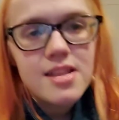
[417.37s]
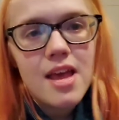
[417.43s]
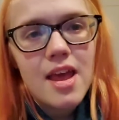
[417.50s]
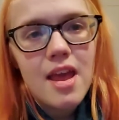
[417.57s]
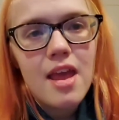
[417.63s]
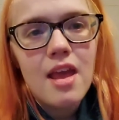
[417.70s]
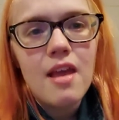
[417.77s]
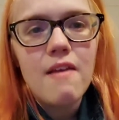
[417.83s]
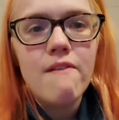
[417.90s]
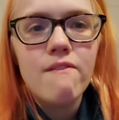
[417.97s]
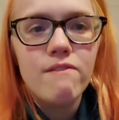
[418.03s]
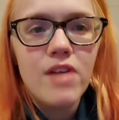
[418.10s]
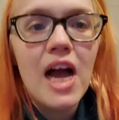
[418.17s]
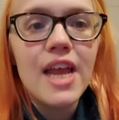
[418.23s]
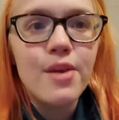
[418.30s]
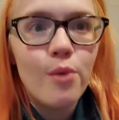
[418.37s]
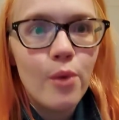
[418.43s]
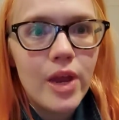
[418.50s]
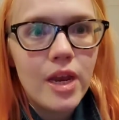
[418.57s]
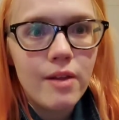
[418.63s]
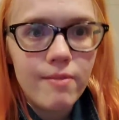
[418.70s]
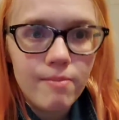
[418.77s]
they find a
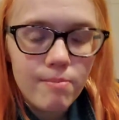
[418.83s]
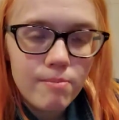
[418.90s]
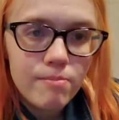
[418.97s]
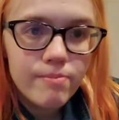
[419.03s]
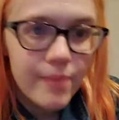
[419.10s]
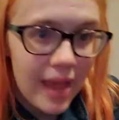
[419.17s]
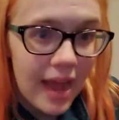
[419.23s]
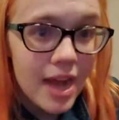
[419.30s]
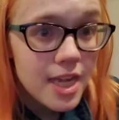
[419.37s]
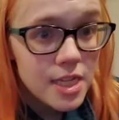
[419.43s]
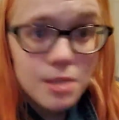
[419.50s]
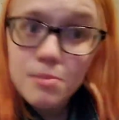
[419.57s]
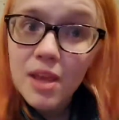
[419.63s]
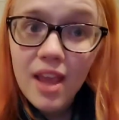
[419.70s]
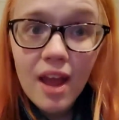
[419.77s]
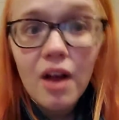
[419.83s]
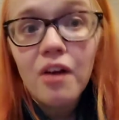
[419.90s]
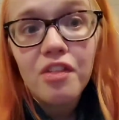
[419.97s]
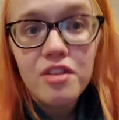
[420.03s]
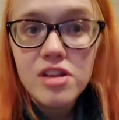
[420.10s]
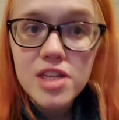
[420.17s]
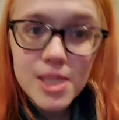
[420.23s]
way to cast me
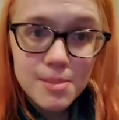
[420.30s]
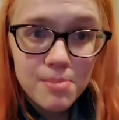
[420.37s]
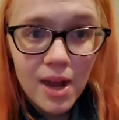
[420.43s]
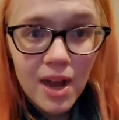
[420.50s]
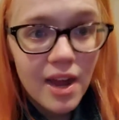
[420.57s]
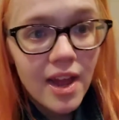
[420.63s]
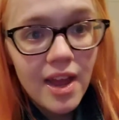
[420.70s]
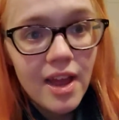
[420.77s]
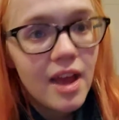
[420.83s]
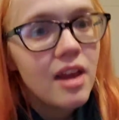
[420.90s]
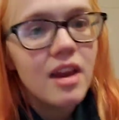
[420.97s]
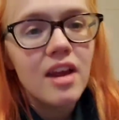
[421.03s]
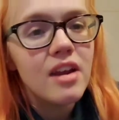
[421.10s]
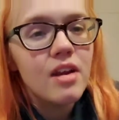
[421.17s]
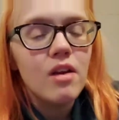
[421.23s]
on the spot. And I